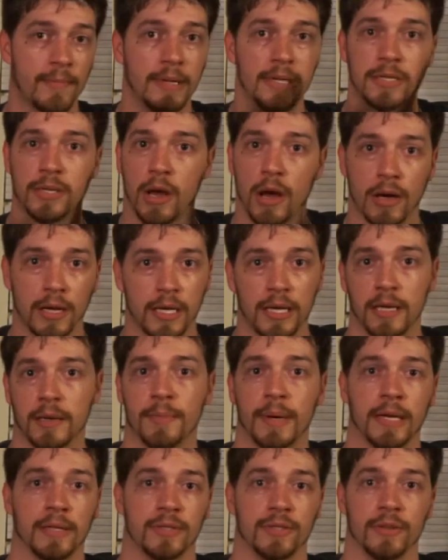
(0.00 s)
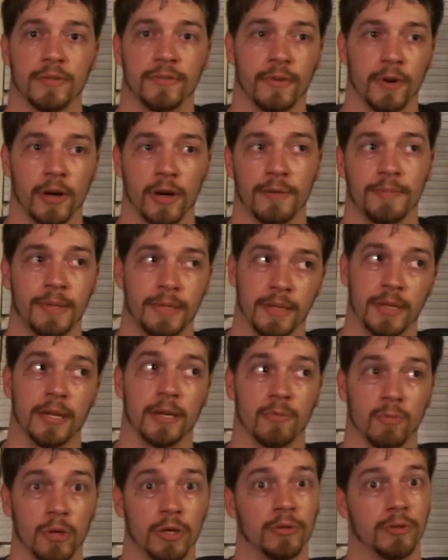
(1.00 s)
I've been talking about so far, I've been
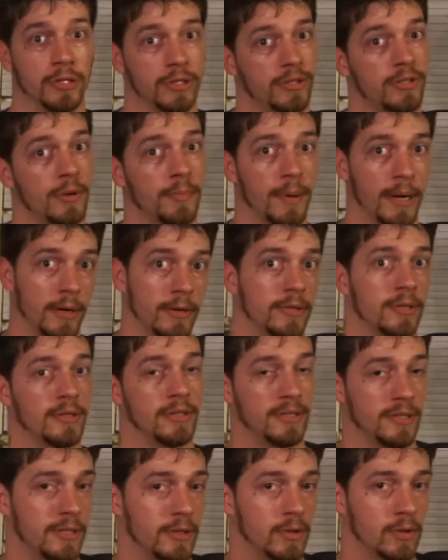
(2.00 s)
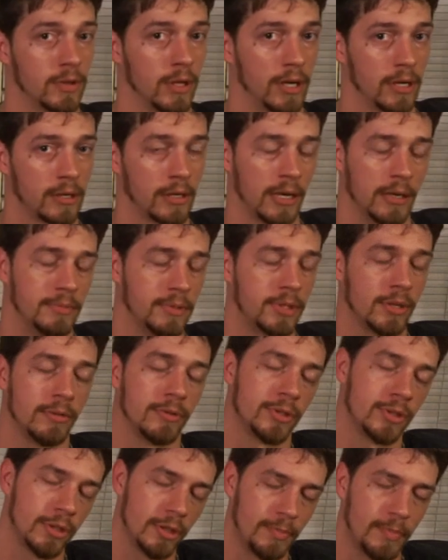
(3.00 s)
like, well, let's compare it to the Steelclaw Cub. So
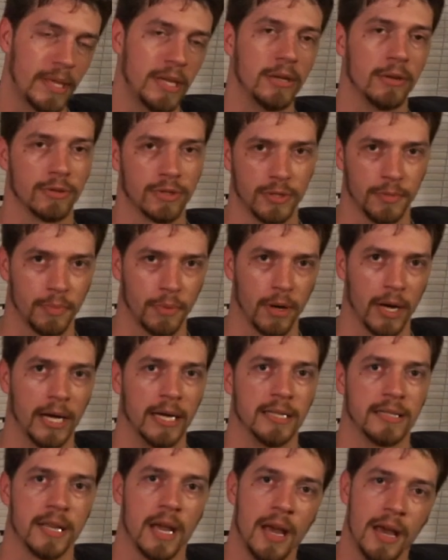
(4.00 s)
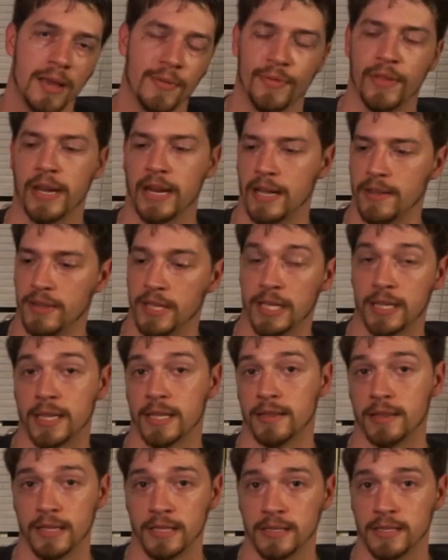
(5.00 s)
it should be no surprise that I think
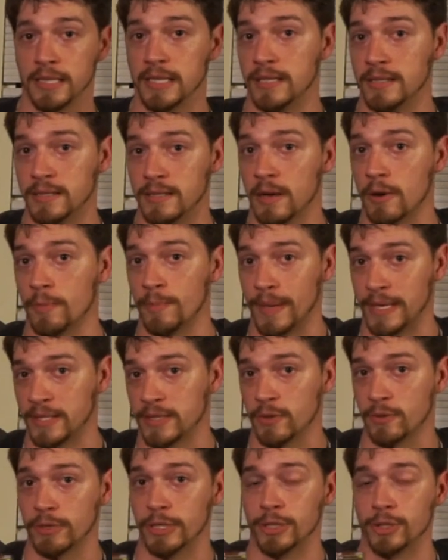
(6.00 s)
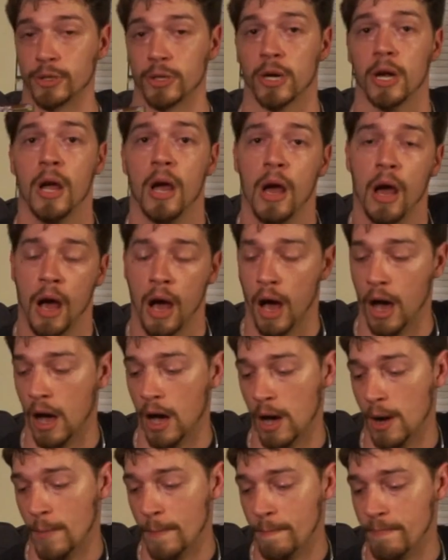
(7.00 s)
that this is our best creature.
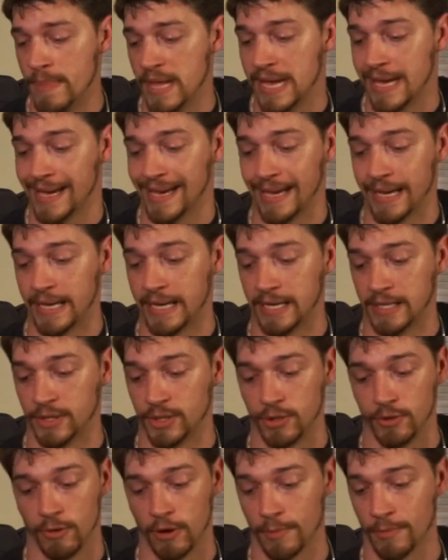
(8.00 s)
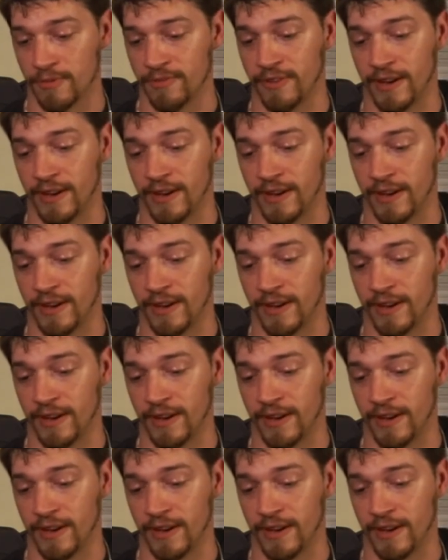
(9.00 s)
It has 2 armor,